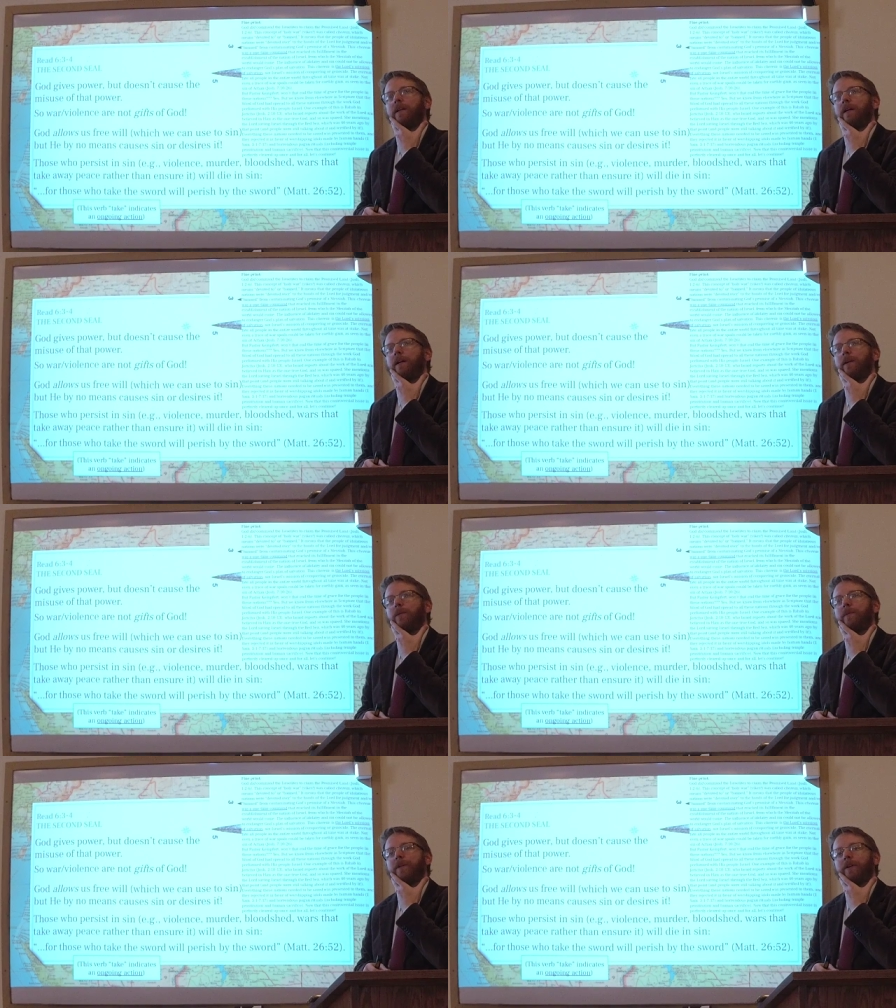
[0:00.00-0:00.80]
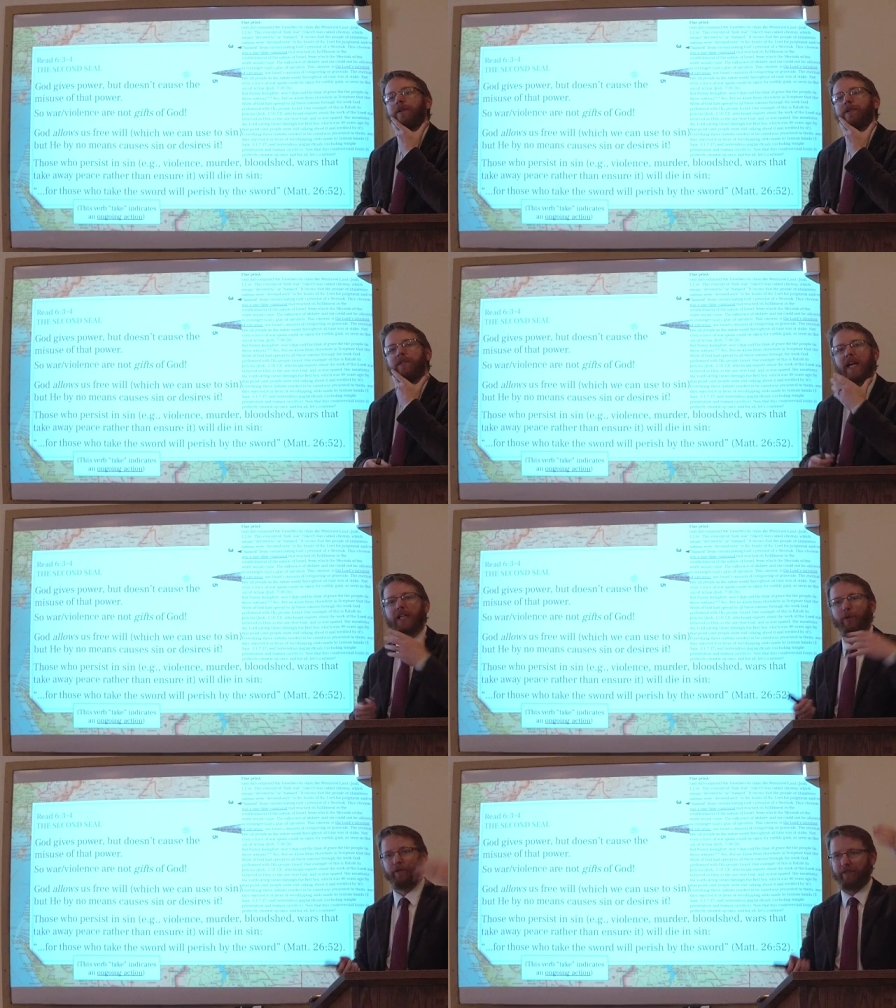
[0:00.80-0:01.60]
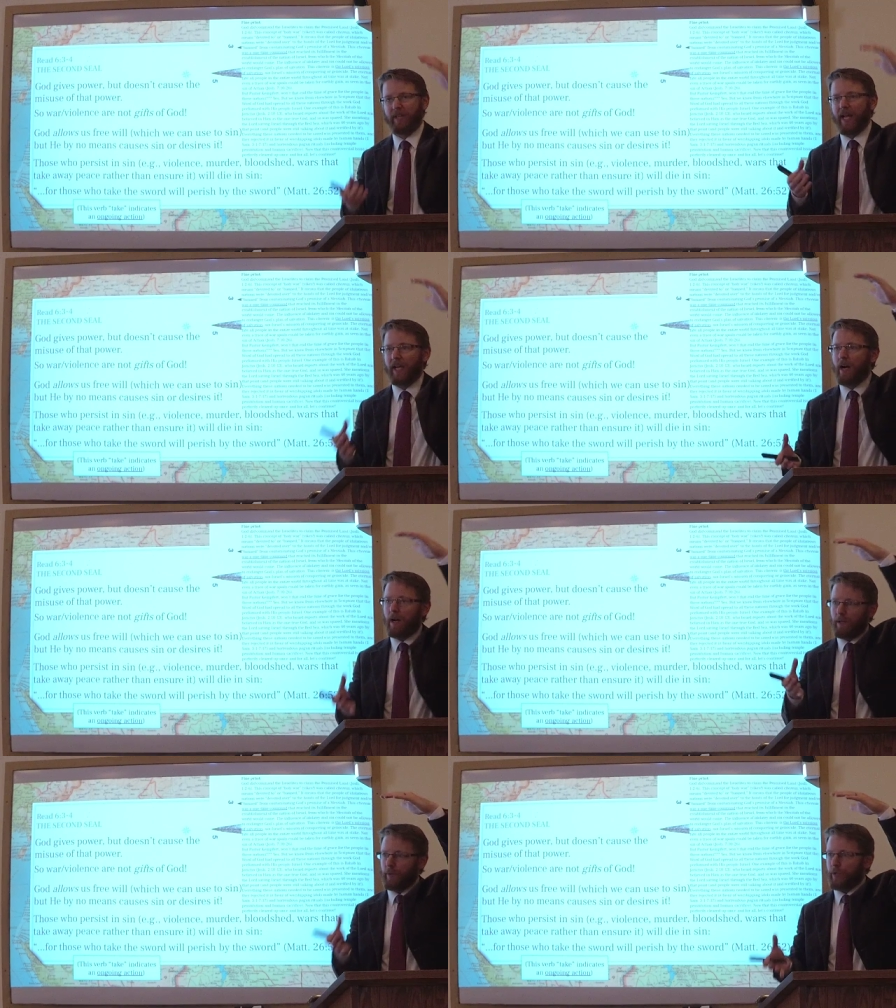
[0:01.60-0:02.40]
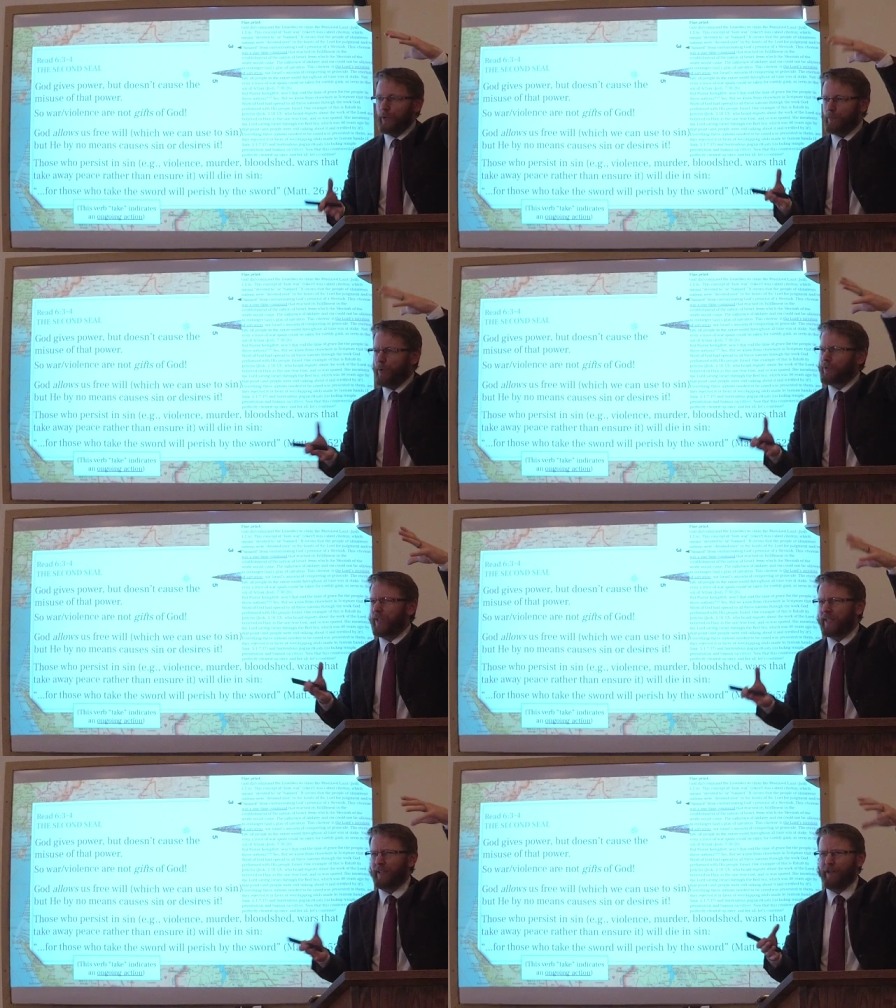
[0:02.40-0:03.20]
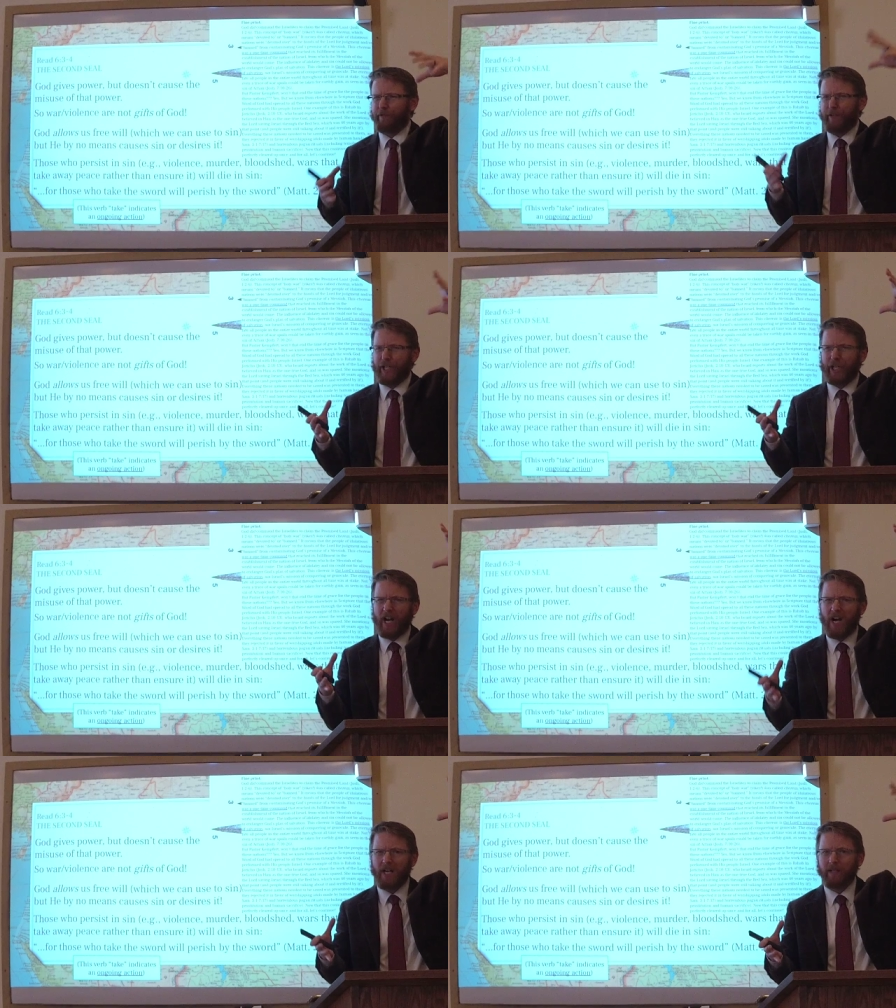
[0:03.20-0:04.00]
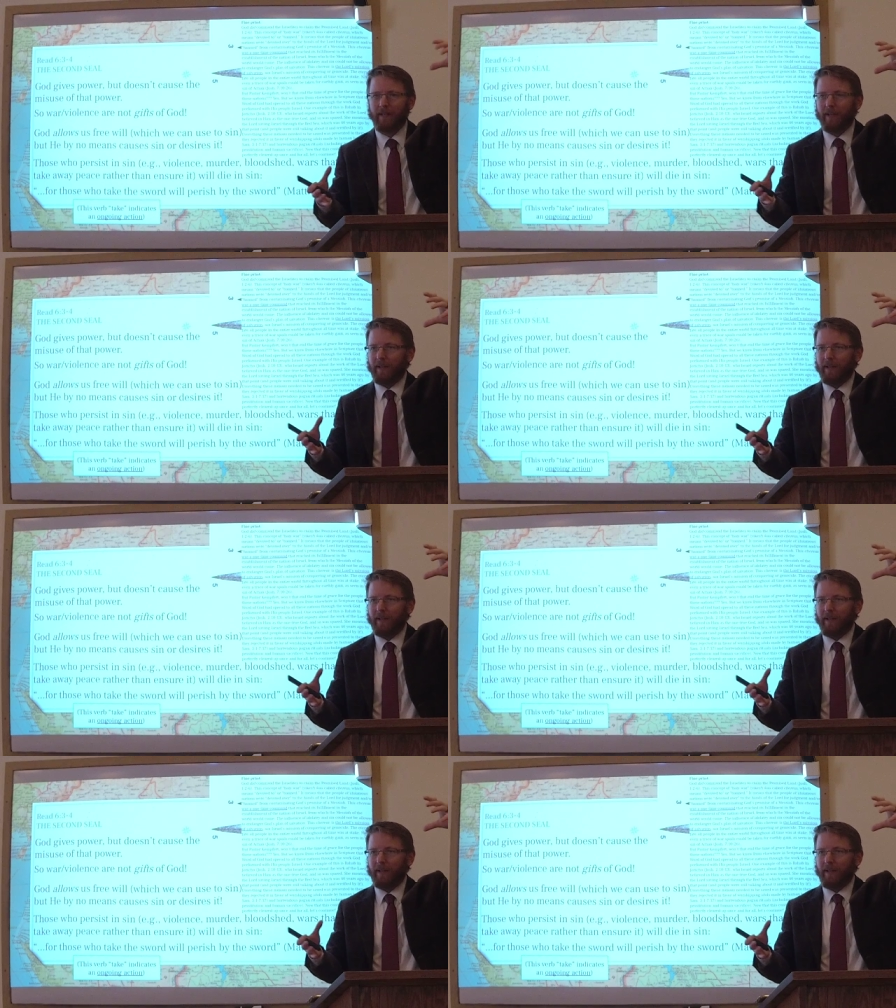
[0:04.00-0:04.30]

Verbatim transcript: uh, their statue of Dagon, which was most likely a fish god.